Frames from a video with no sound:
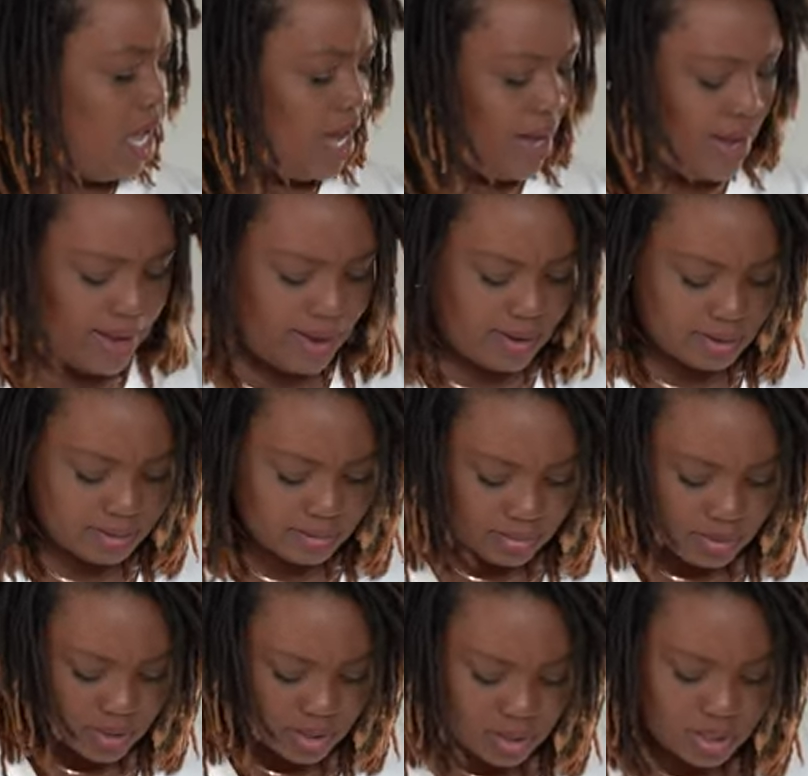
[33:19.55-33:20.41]

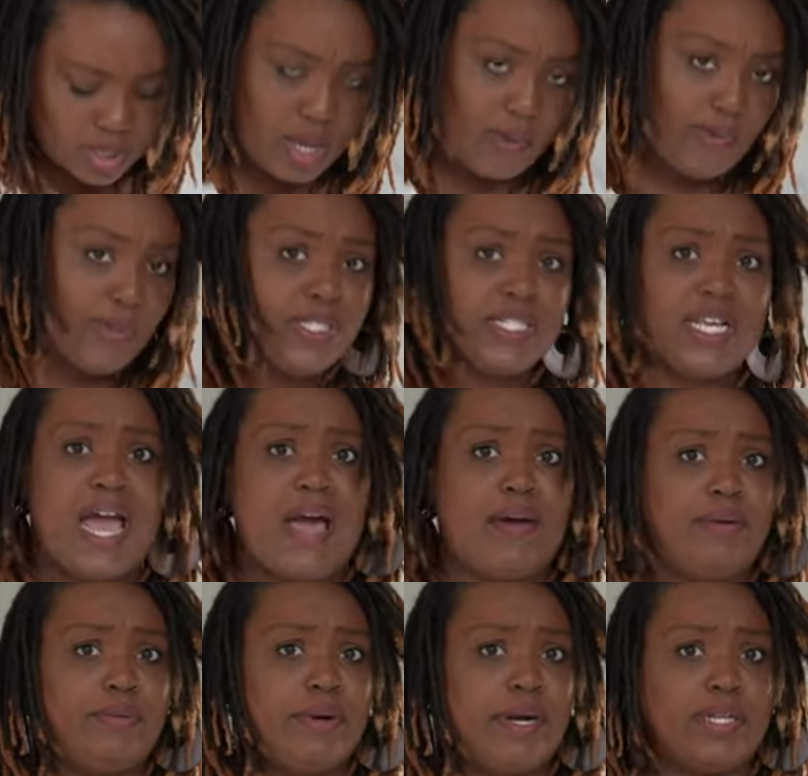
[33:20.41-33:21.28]
And we'll see
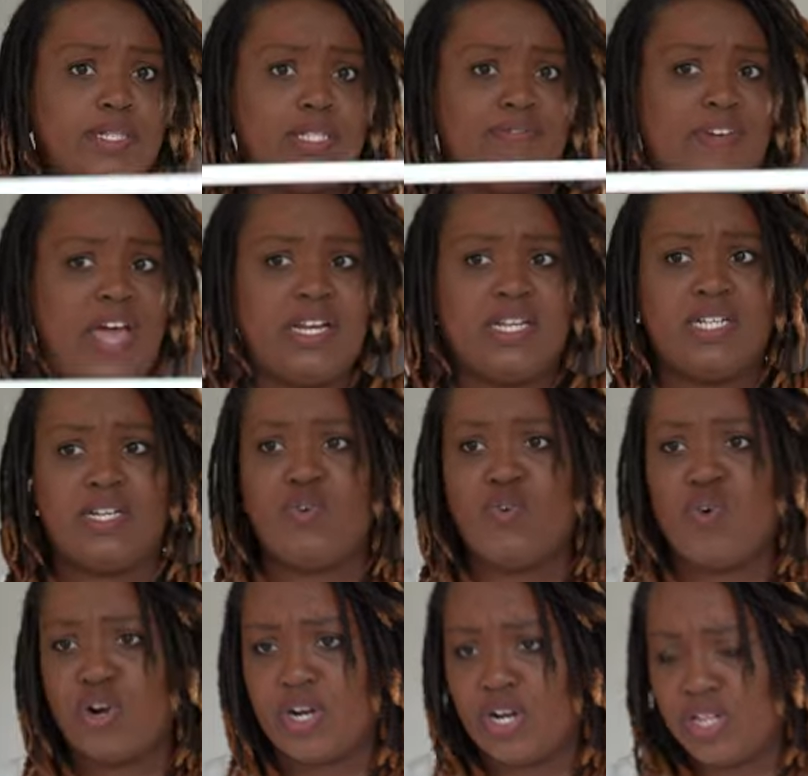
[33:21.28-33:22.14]
how it works. I've got a little
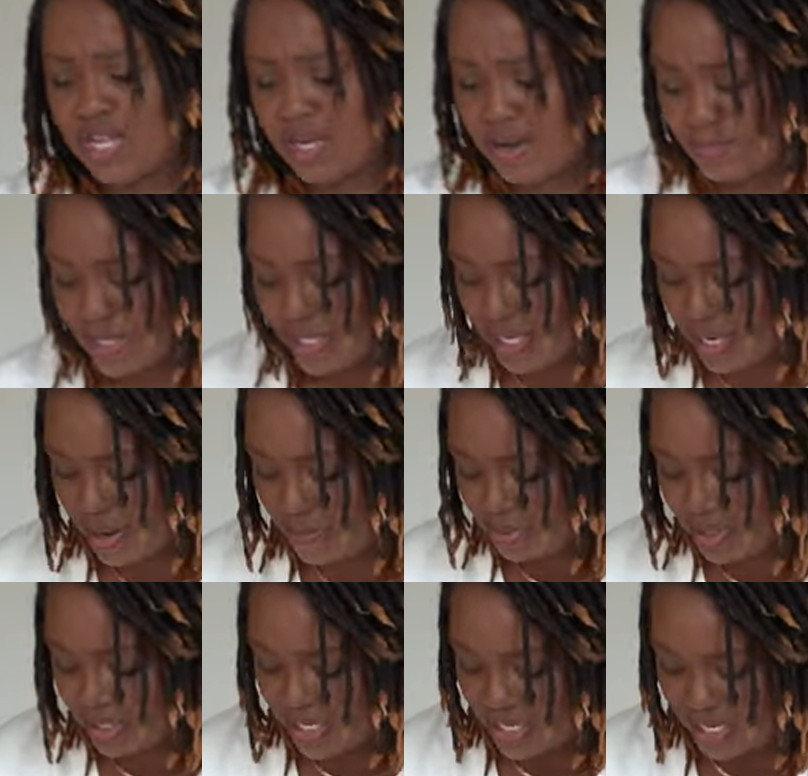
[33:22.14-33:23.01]
corner that I'm looking
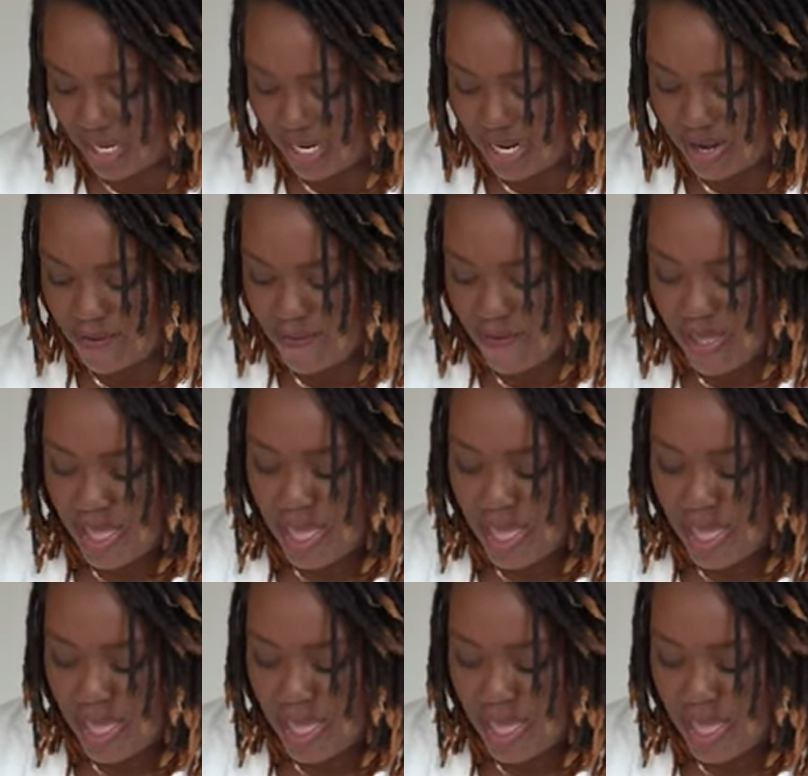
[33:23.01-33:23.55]
at putting it in.